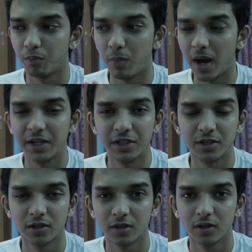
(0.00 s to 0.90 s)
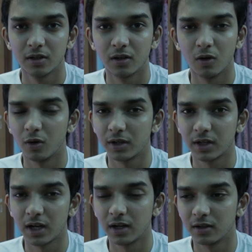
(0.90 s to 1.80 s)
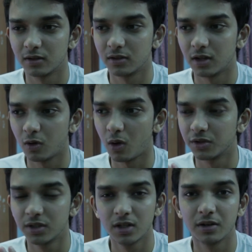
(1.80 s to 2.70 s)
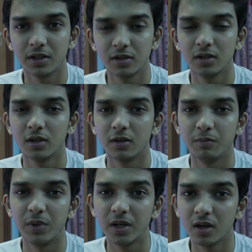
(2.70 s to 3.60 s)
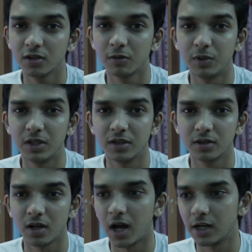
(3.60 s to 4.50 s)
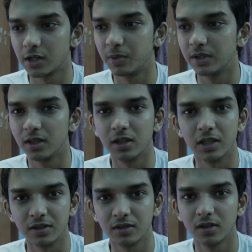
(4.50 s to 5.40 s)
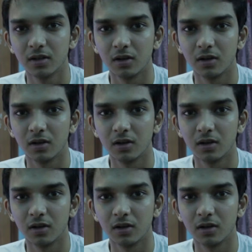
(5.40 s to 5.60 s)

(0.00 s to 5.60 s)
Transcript: buy it or can't consider it because of these ultra pixel things,